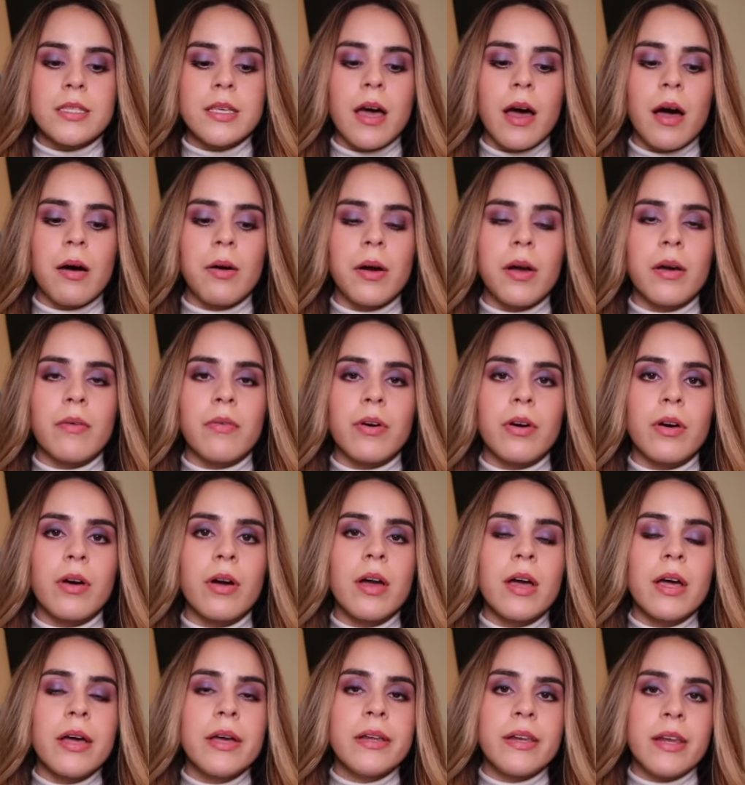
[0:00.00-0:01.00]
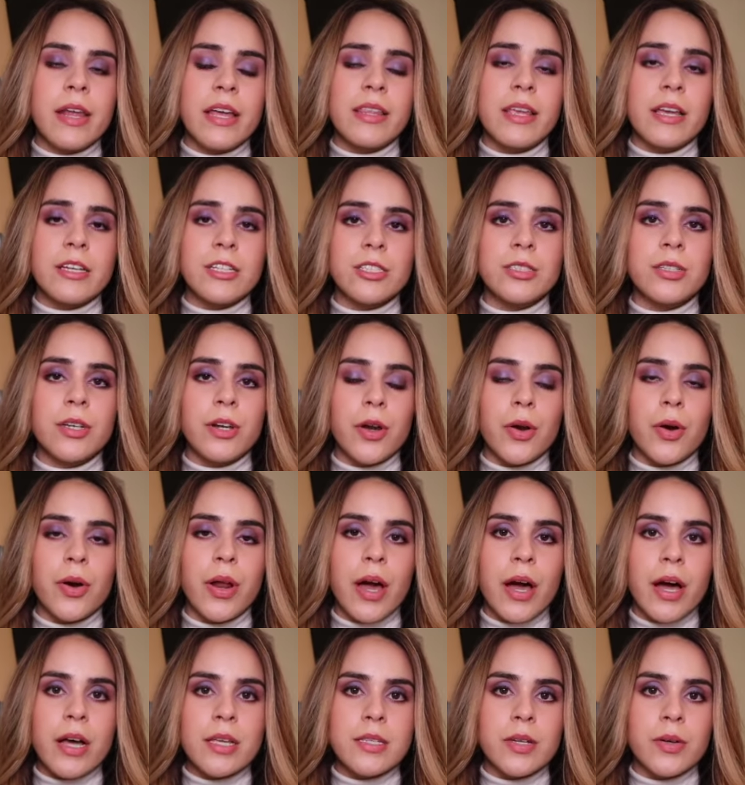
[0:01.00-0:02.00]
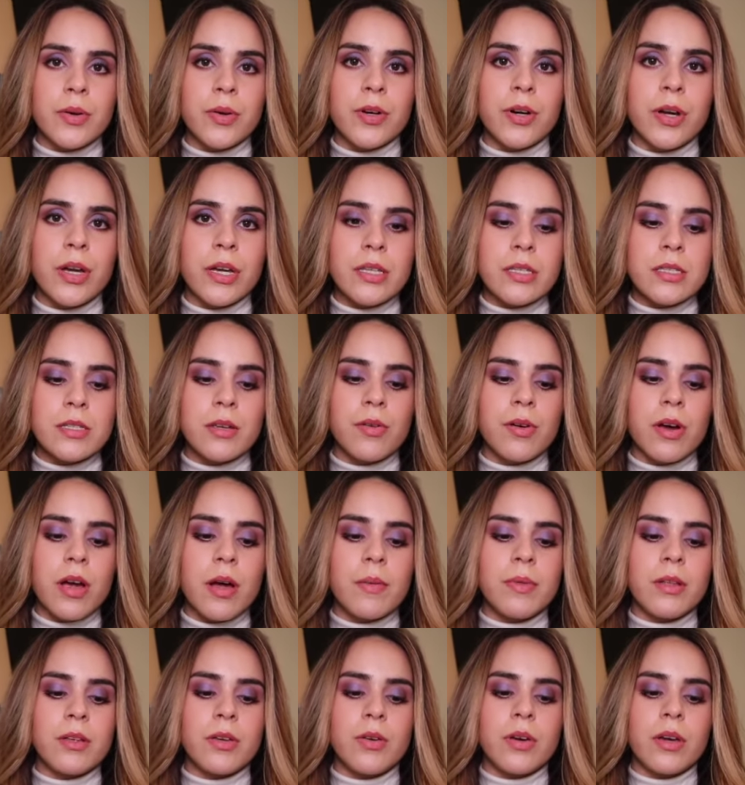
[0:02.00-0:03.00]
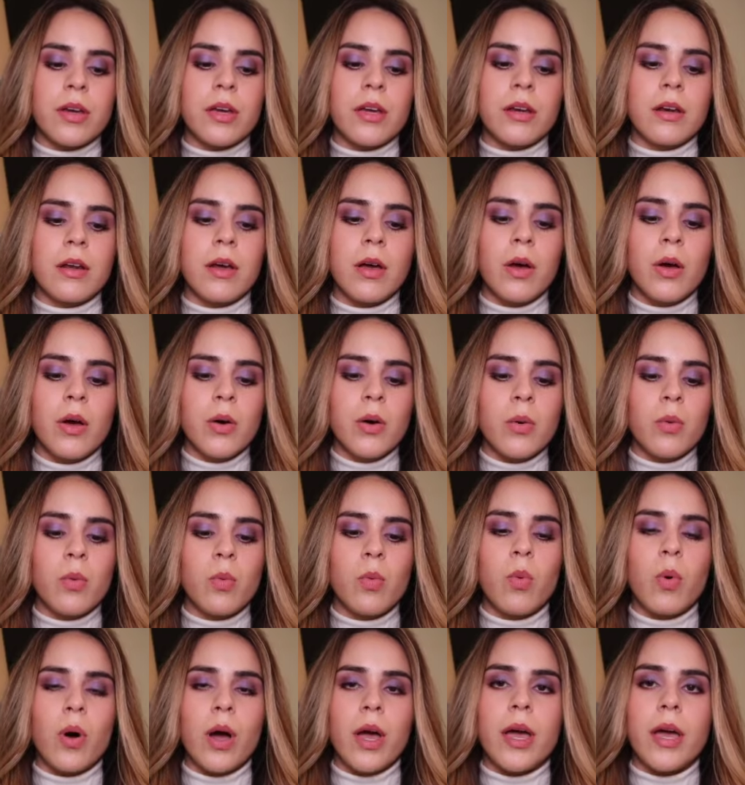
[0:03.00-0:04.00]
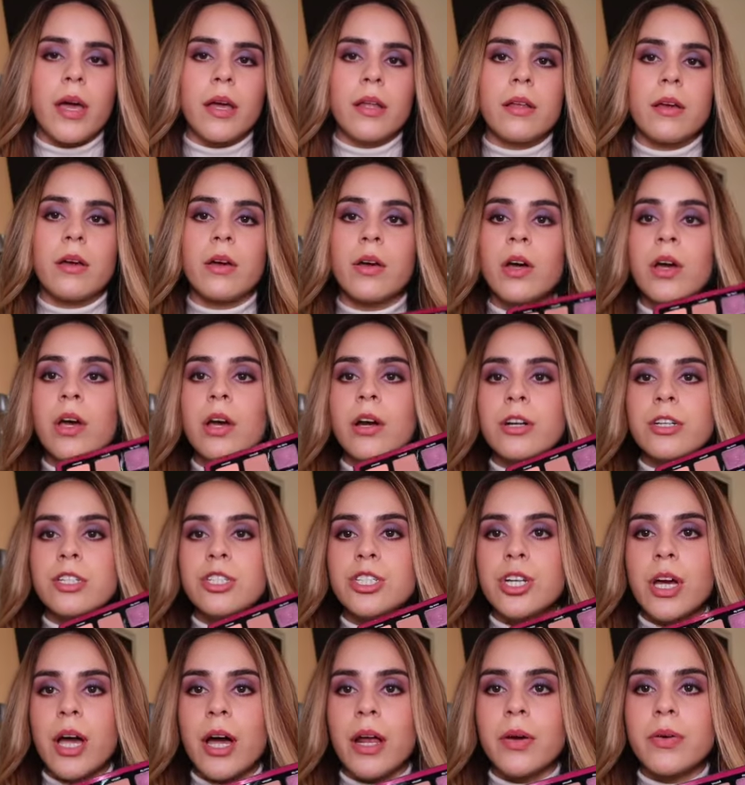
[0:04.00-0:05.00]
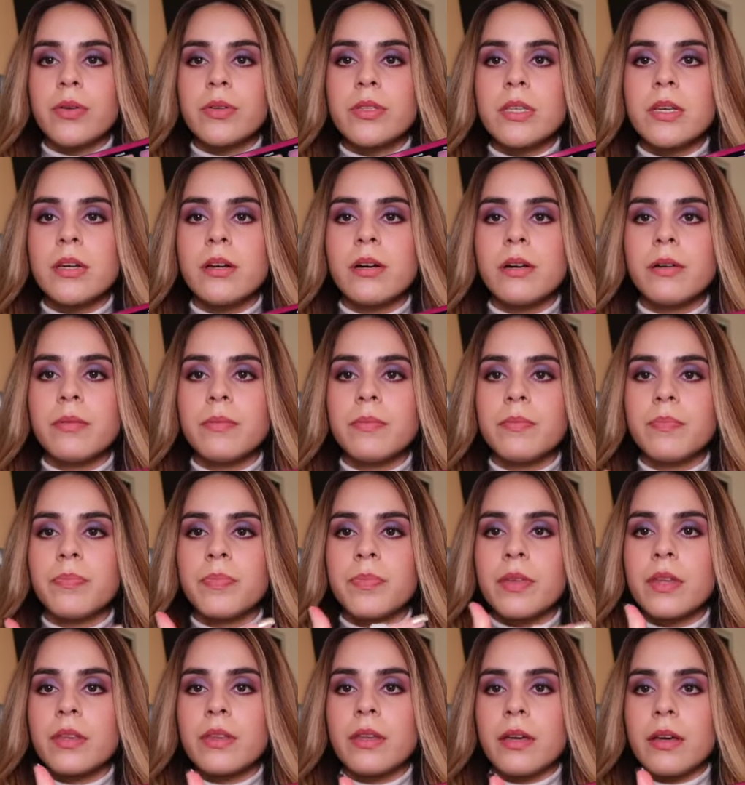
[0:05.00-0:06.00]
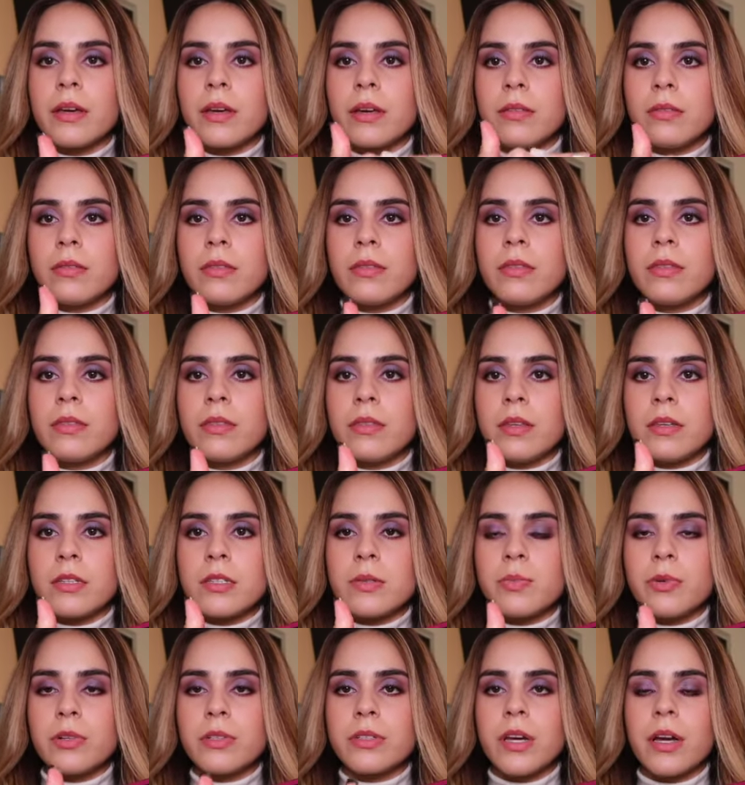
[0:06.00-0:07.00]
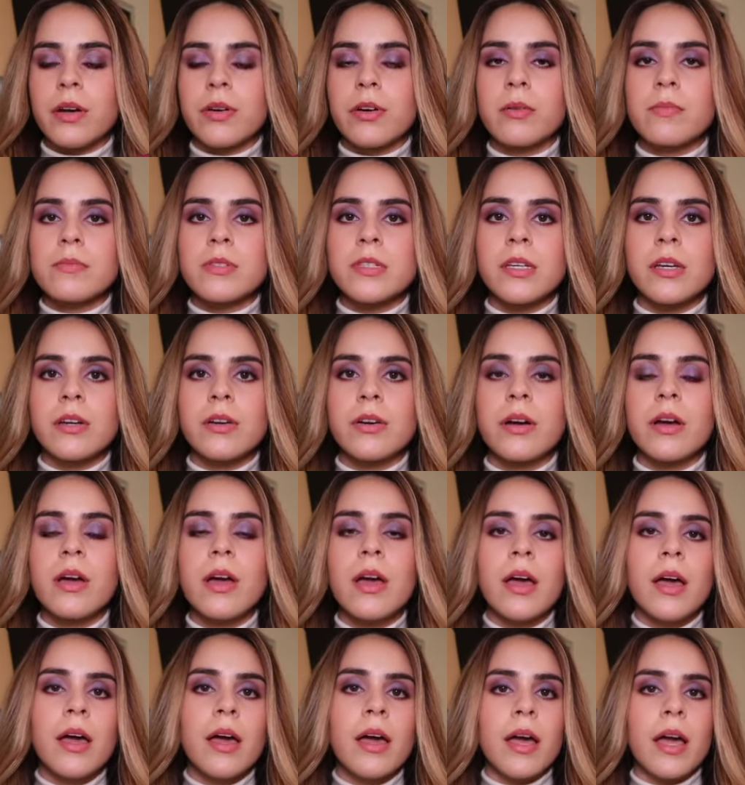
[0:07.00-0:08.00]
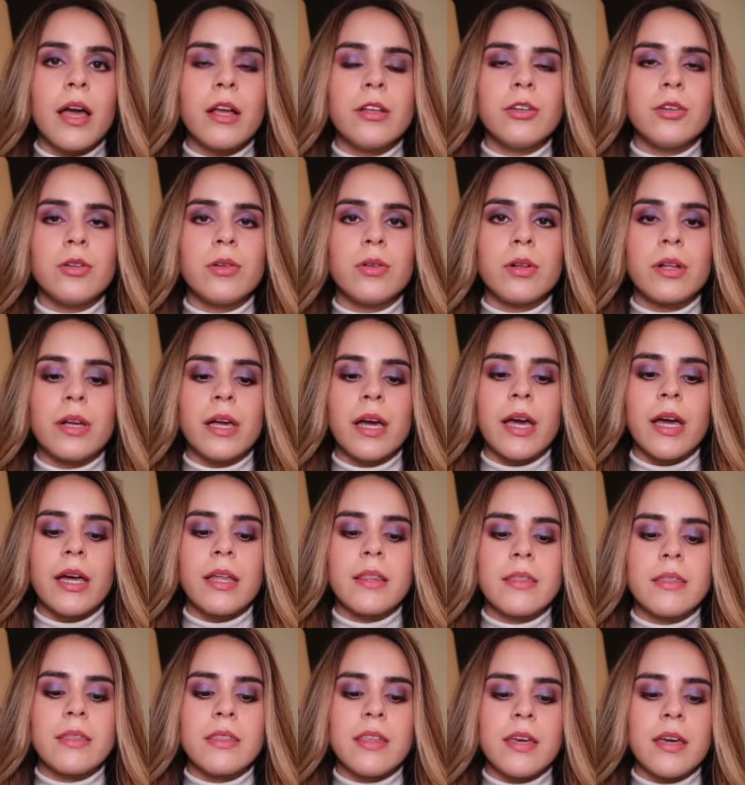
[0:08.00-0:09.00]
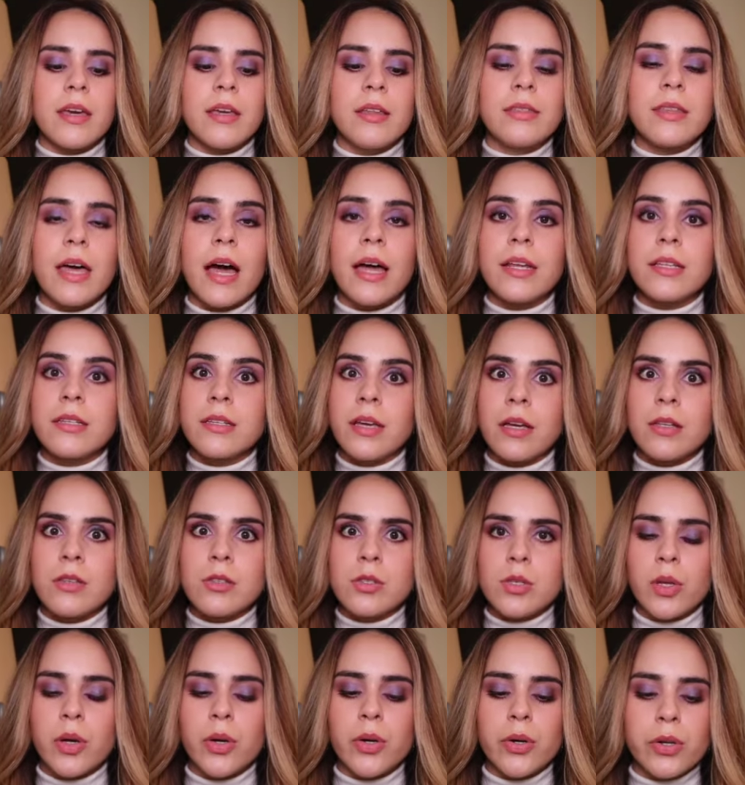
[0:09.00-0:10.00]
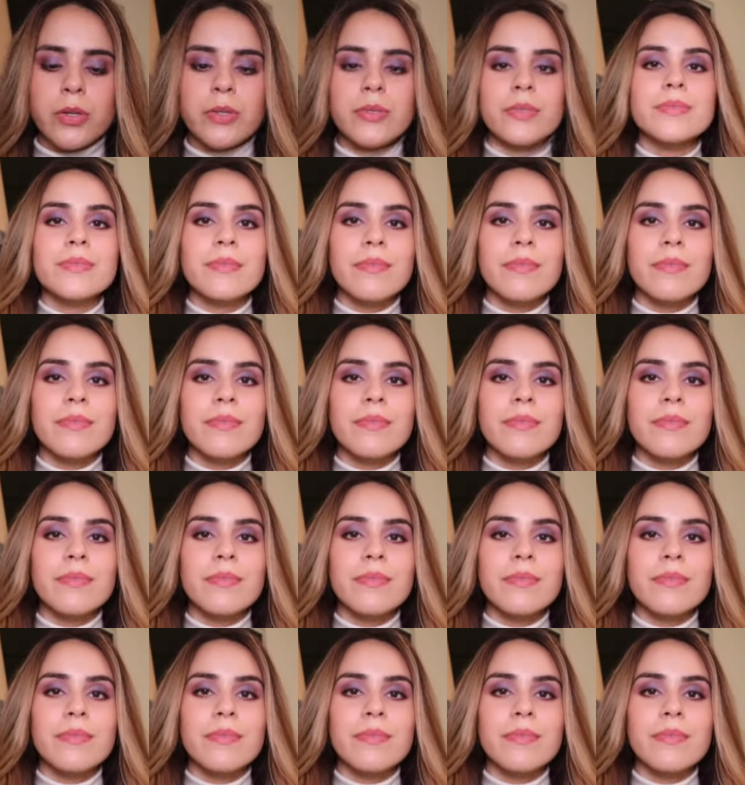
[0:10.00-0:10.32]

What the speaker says: However, Natasha Denona has it on her Instagram that you can wet her shadows here, these multi-chromes here, and you'll get that intense look.